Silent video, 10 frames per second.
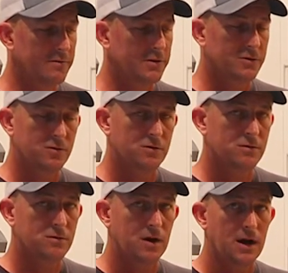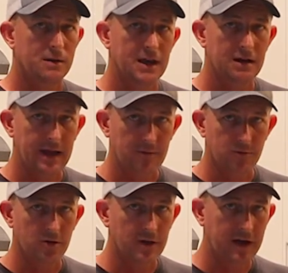which will get that
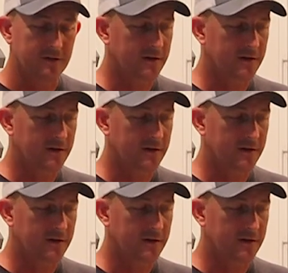real nice